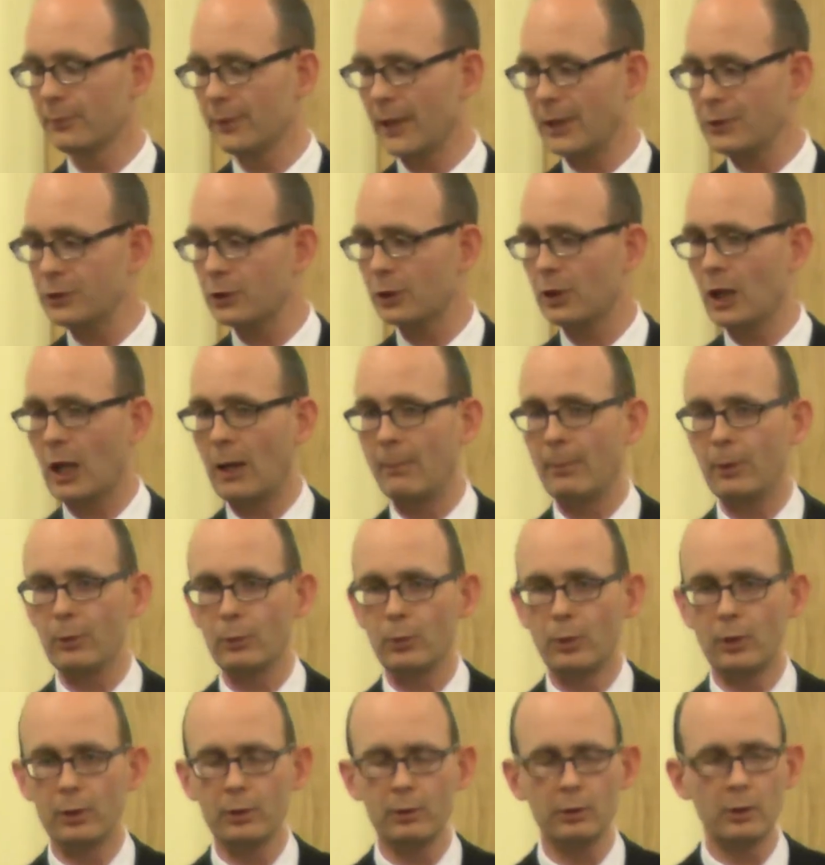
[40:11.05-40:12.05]
That's a
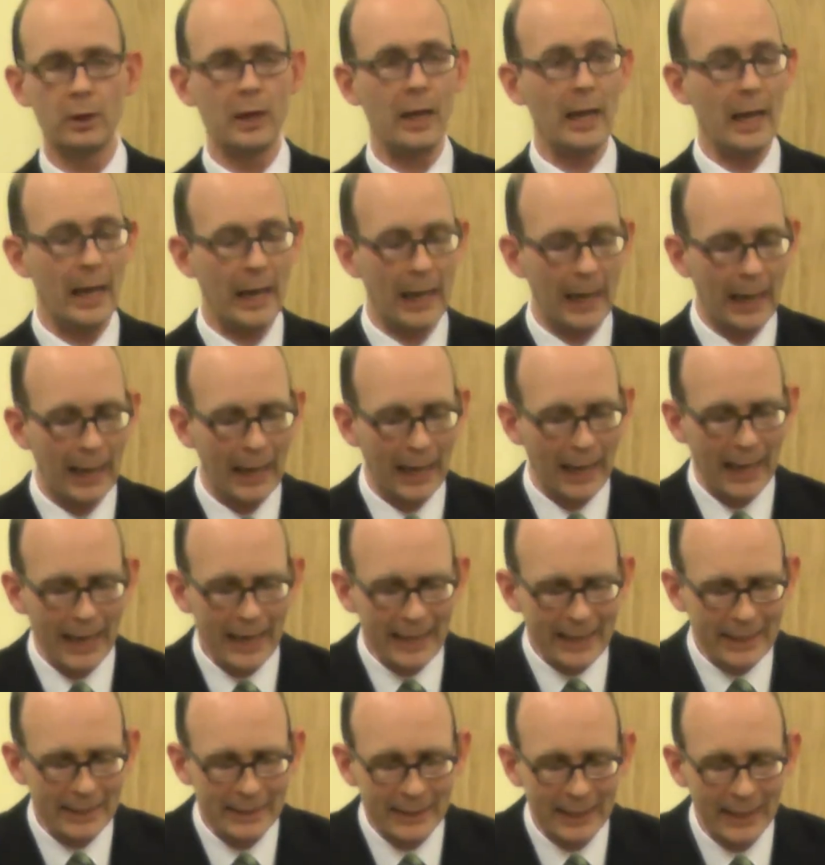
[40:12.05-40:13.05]
common one.
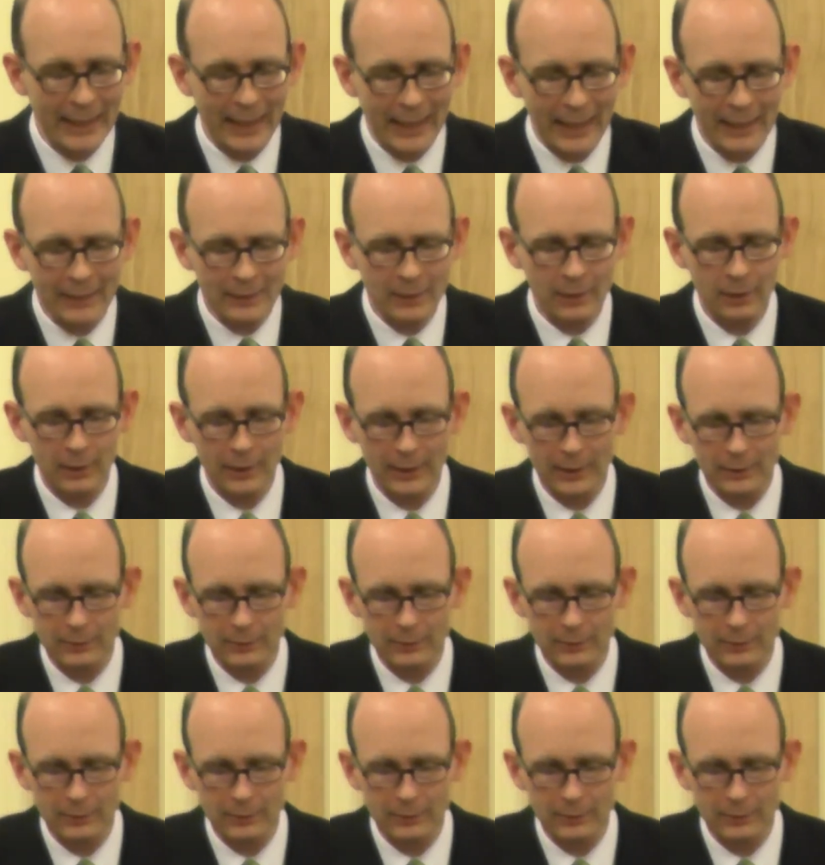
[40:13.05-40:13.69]
I can handle